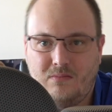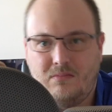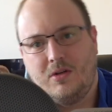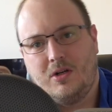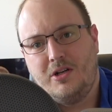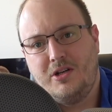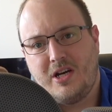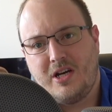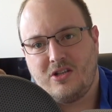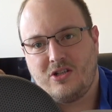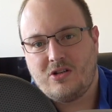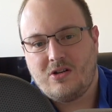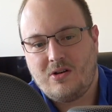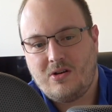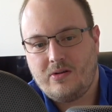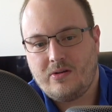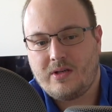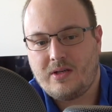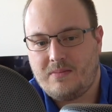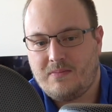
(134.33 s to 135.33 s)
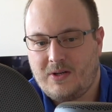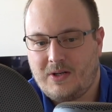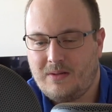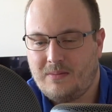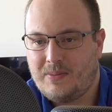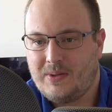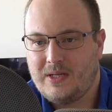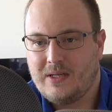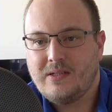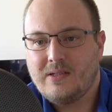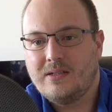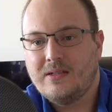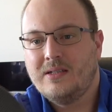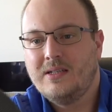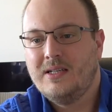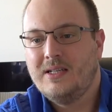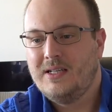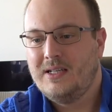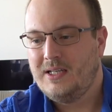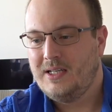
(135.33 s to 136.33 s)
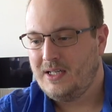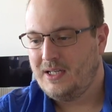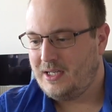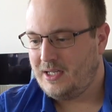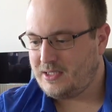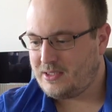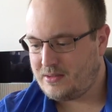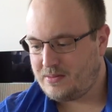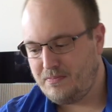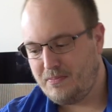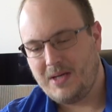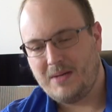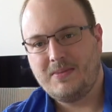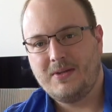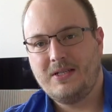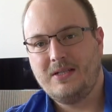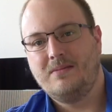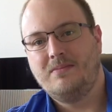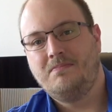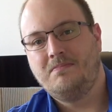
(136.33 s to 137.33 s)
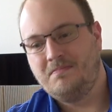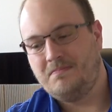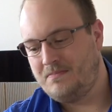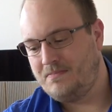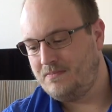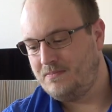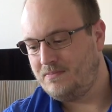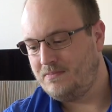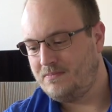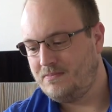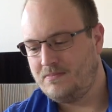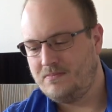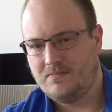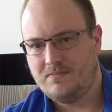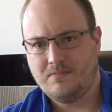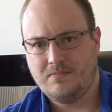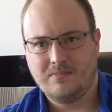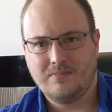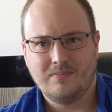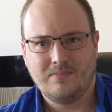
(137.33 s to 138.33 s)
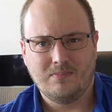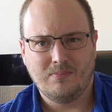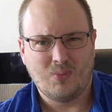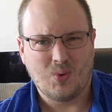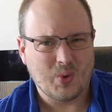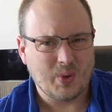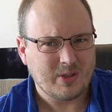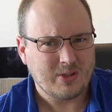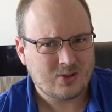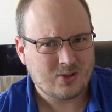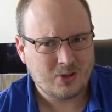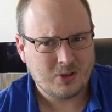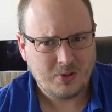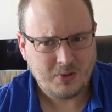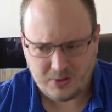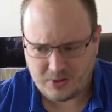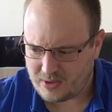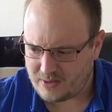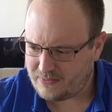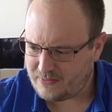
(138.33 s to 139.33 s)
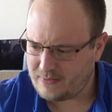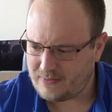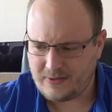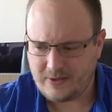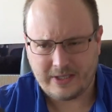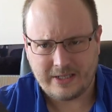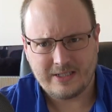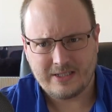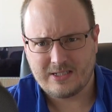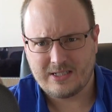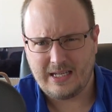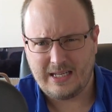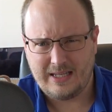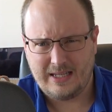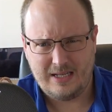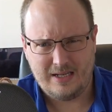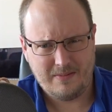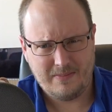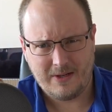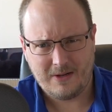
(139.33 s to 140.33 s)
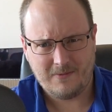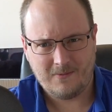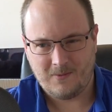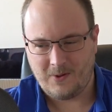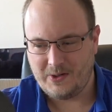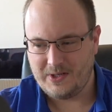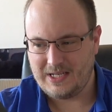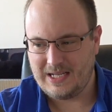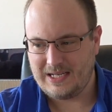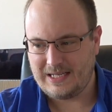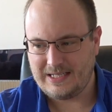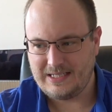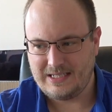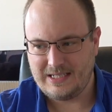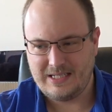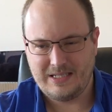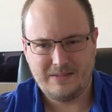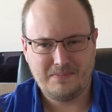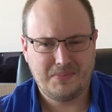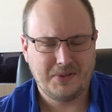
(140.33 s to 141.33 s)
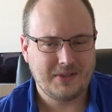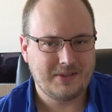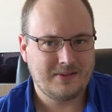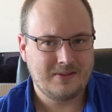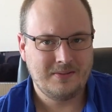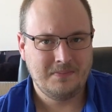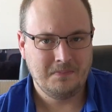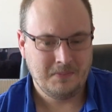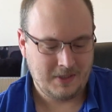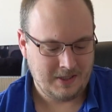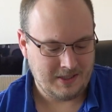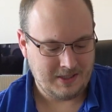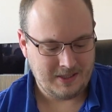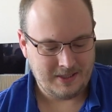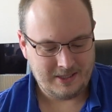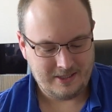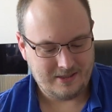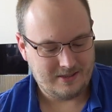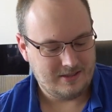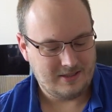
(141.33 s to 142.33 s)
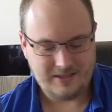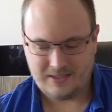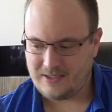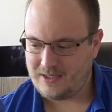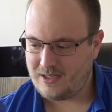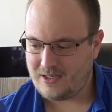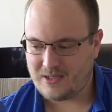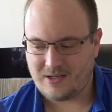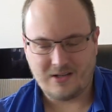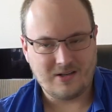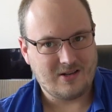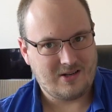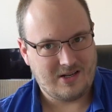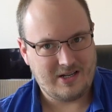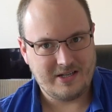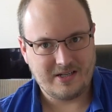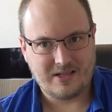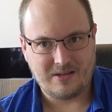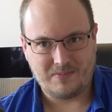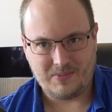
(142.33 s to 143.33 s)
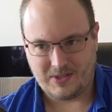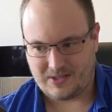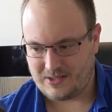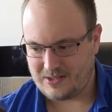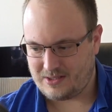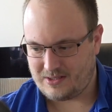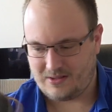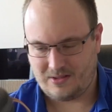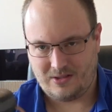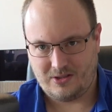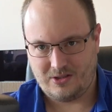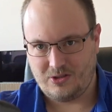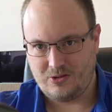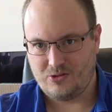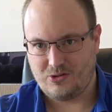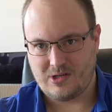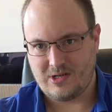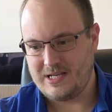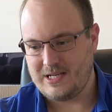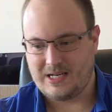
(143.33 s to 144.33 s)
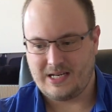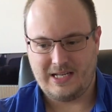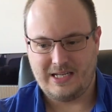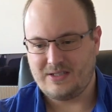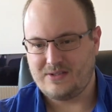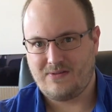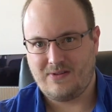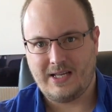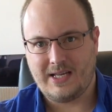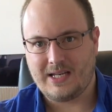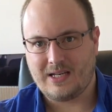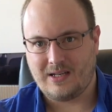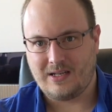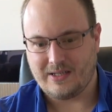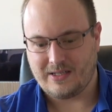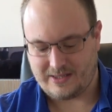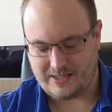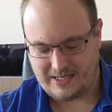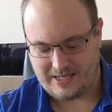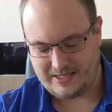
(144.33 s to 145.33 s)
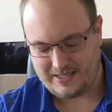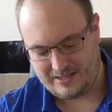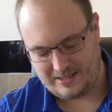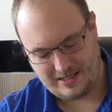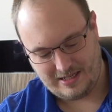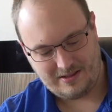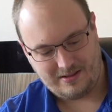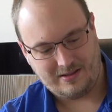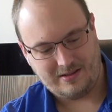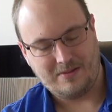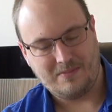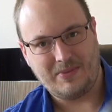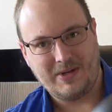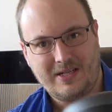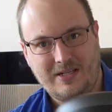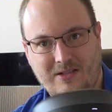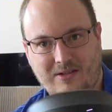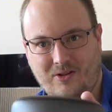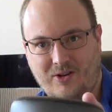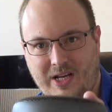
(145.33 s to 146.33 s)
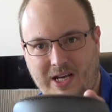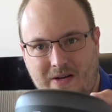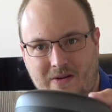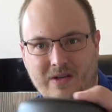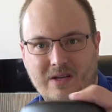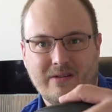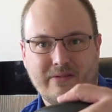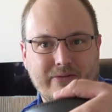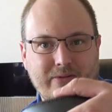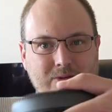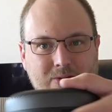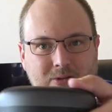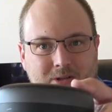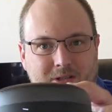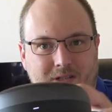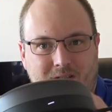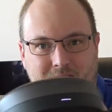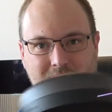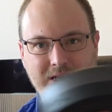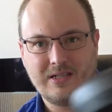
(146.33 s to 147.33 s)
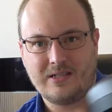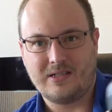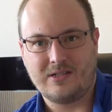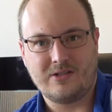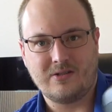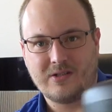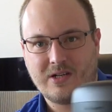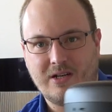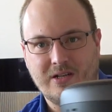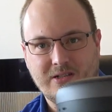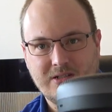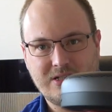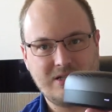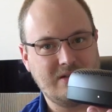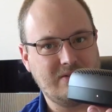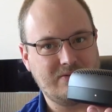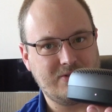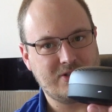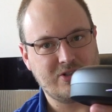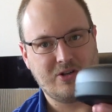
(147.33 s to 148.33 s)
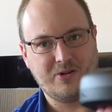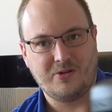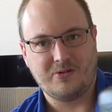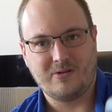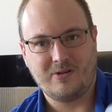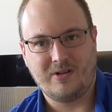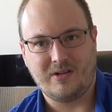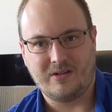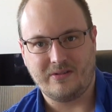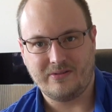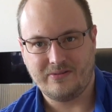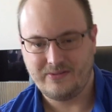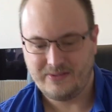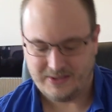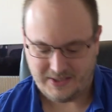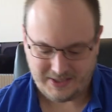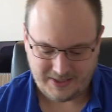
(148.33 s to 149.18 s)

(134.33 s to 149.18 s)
a nicer look in my opinion. It's maybe more intrusive if you can say that about one LED, but I kind of like it because usually it lays flat like that, and depending on how you have it orientated, you can't see if it's on or off.